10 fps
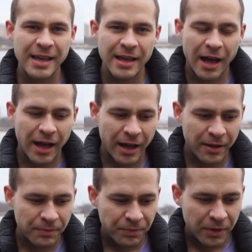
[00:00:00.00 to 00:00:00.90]

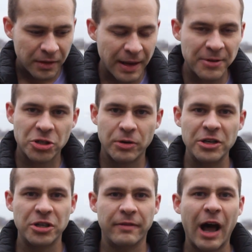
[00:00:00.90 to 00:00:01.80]
the
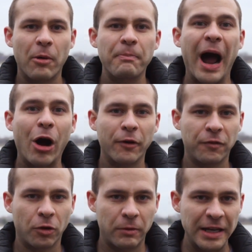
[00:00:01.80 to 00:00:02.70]
demonstration of how
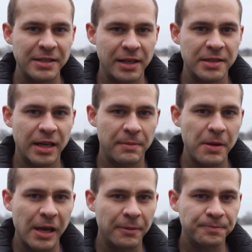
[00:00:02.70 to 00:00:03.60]
powerful resonance can
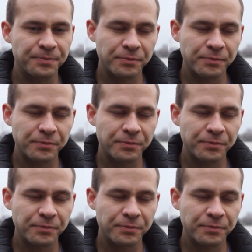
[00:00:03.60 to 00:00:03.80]
be.